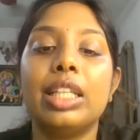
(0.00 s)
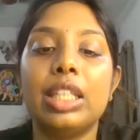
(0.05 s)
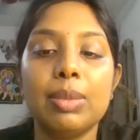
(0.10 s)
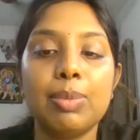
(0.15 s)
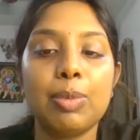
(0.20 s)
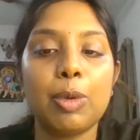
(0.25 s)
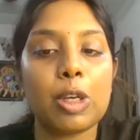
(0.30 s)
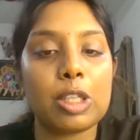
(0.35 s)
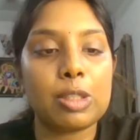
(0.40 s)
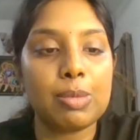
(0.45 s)

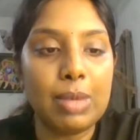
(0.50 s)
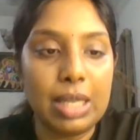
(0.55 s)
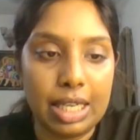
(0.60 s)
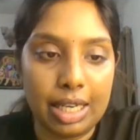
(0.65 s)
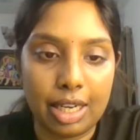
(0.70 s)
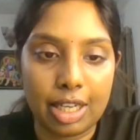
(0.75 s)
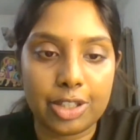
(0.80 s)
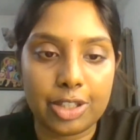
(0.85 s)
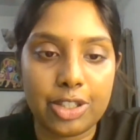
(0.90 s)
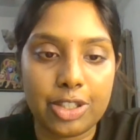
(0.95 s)
So disking
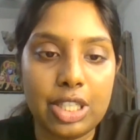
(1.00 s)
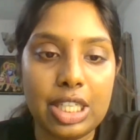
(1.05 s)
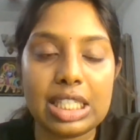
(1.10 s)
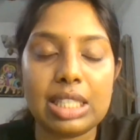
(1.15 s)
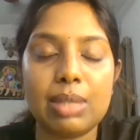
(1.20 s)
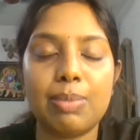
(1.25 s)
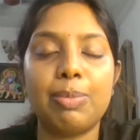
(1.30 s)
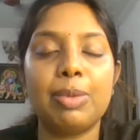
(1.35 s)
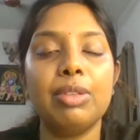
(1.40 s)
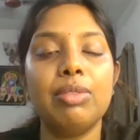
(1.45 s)
and
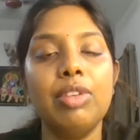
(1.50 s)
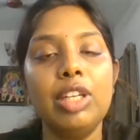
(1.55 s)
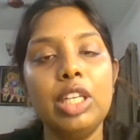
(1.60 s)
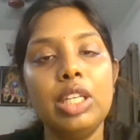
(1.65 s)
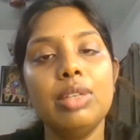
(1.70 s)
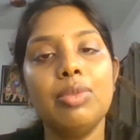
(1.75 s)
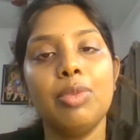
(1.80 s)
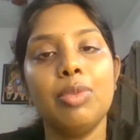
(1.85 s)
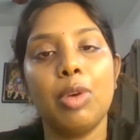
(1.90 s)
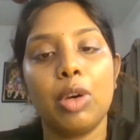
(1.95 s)
interproximal
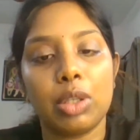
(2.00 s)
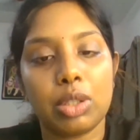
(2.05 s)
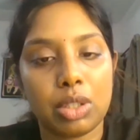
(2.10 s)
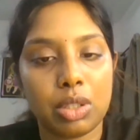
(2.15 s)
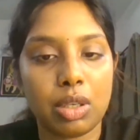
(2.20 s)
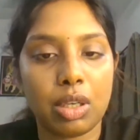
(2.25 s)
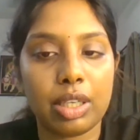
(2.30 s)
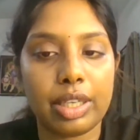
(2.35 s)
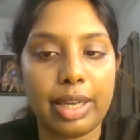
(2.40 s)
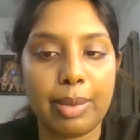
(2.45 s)
reduction is a
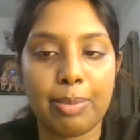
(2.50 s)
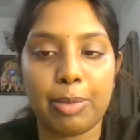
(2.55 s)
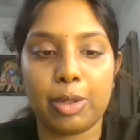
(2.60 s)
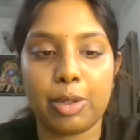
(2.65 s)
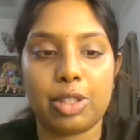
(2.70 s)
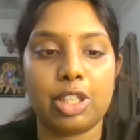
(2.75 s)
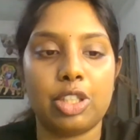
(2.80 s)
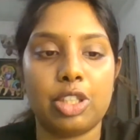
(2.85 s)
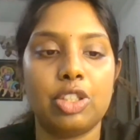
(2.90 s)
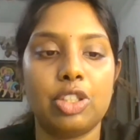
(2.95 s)
preventive
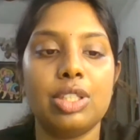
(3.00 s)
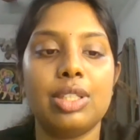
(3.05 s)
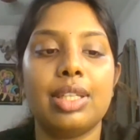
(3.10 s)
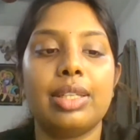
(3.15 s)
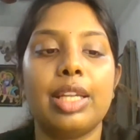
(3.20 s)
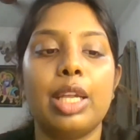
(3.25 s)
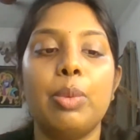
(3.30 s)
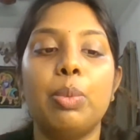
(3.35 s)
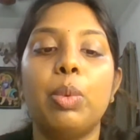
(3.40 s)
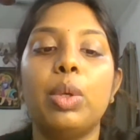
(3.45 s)
orthodontic
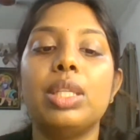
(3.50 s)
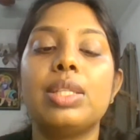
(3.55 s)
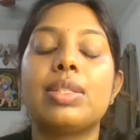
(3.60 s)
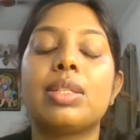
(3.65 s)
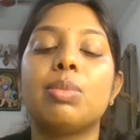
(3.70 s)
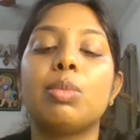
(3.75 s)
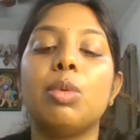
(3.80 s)
procedure that